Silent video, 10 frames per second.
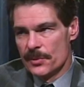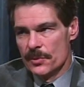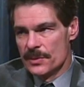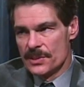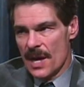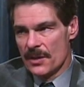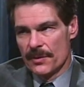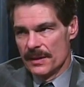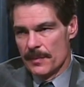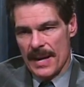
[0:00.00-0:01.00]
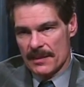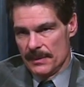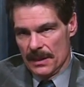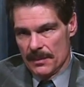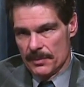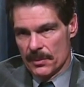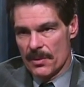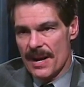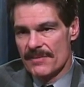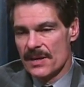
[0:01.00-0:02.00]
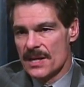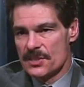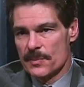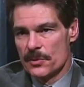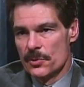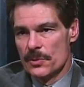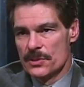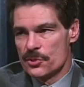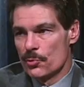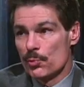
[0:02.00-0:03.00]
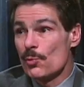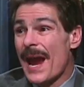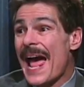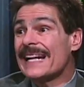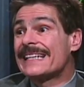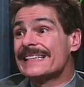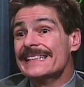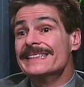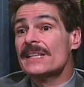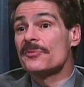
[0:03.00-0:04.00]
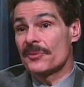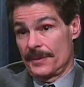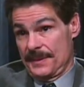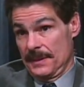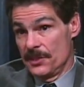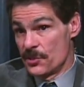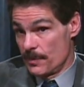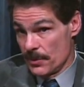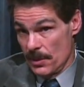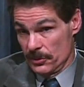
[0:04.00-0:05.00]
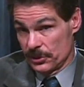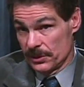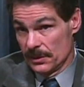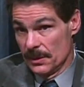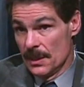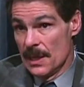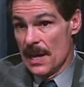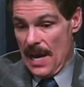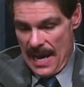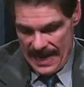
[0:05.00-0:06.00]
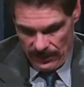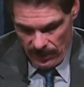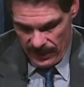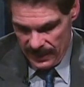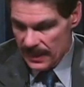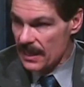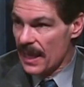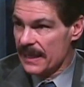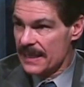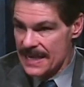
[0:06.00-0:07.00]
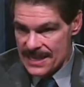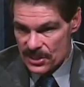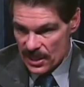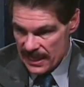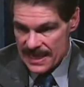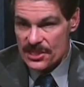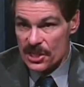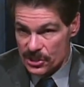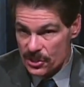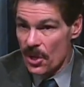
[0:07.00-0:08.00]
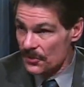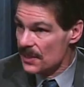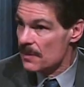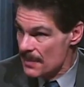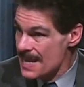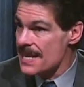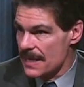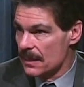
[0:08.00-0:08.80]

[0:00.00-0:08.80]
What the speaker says: who is not going to back me up, or I have a husband who is radically different in his approach, I look at it like he's assaulting me.